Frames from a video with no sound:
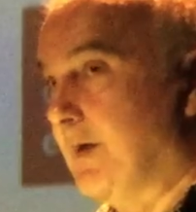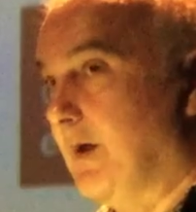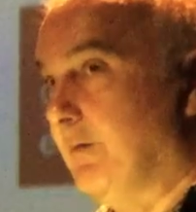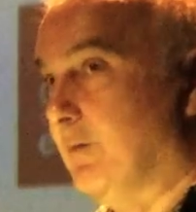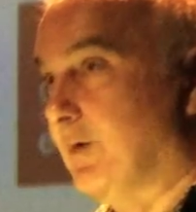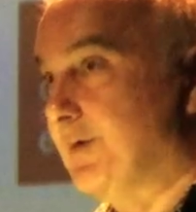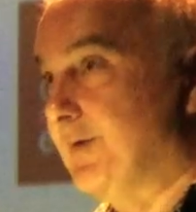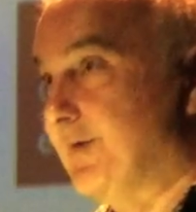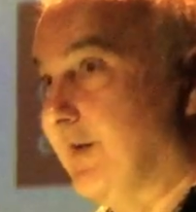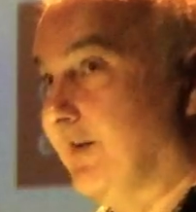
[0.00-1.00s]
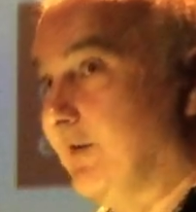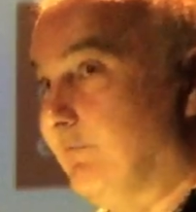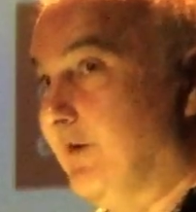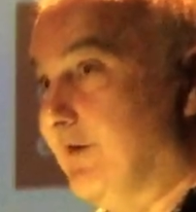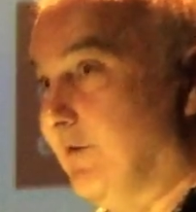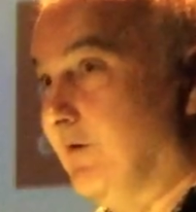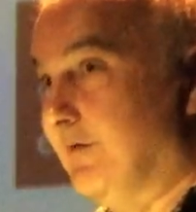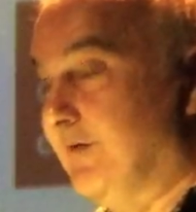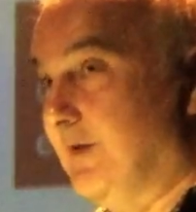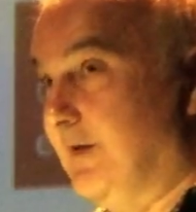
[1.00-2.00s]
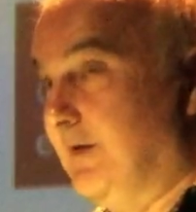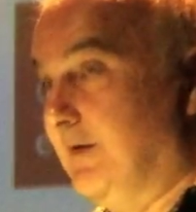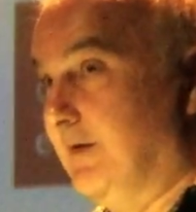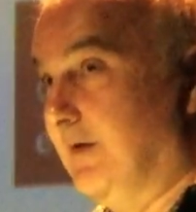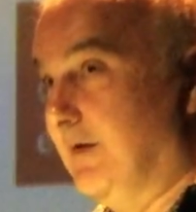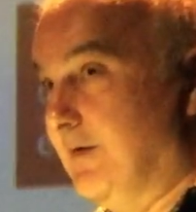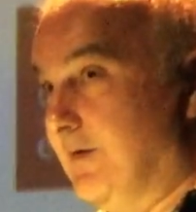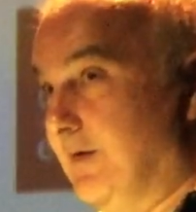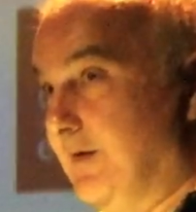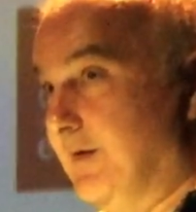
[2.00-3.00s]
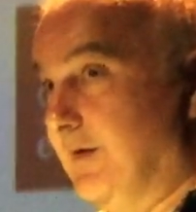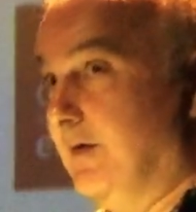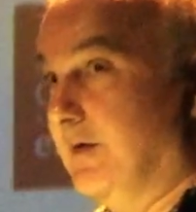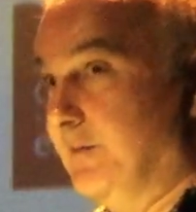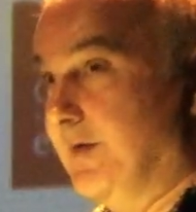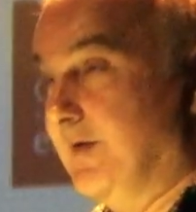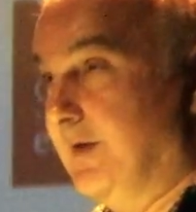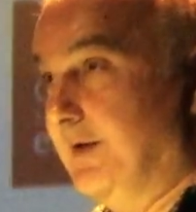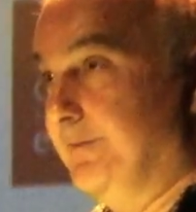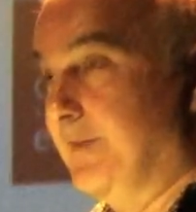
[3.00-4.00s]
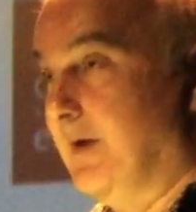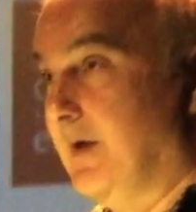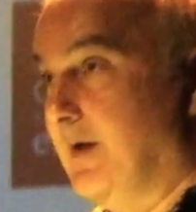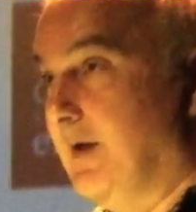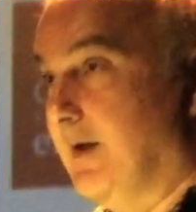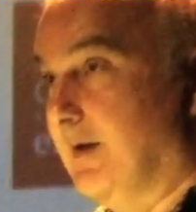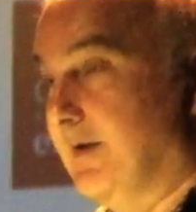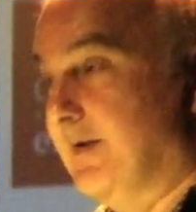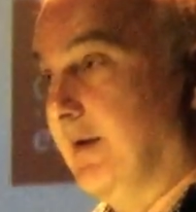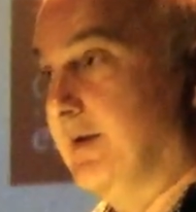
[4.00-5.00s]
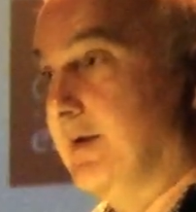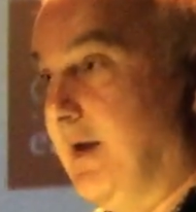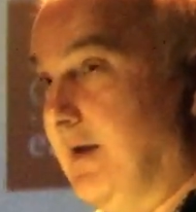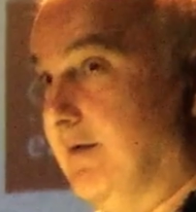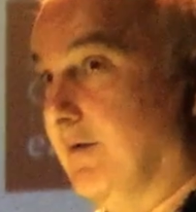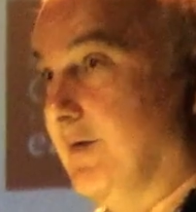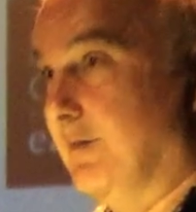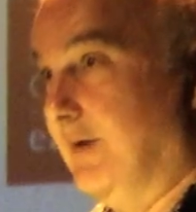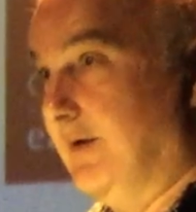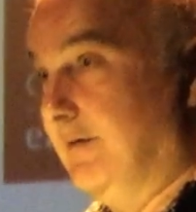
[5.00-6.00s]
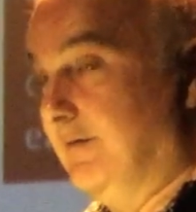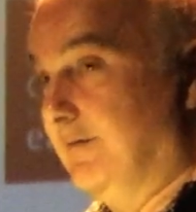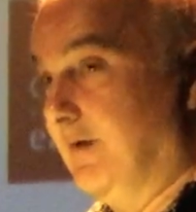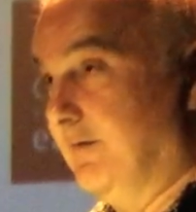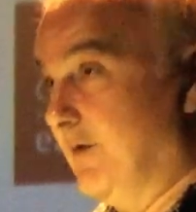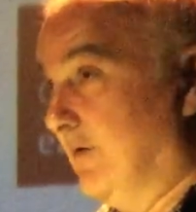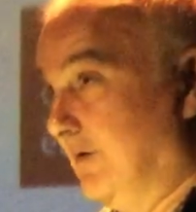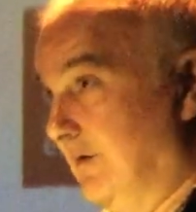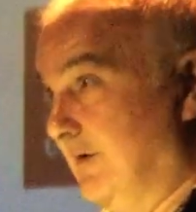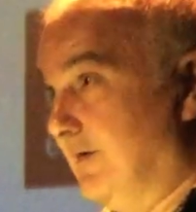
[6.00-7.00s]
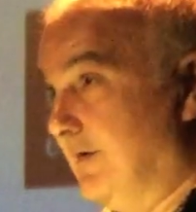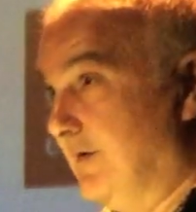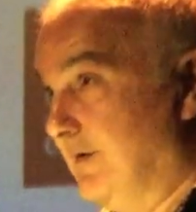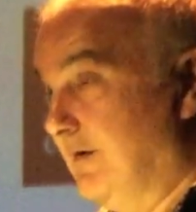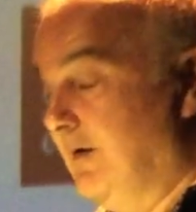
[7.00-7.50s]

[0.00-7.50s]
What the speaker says: How it works is that I read all of the entries anonymously, and I select 10 or 12 of a shortlist.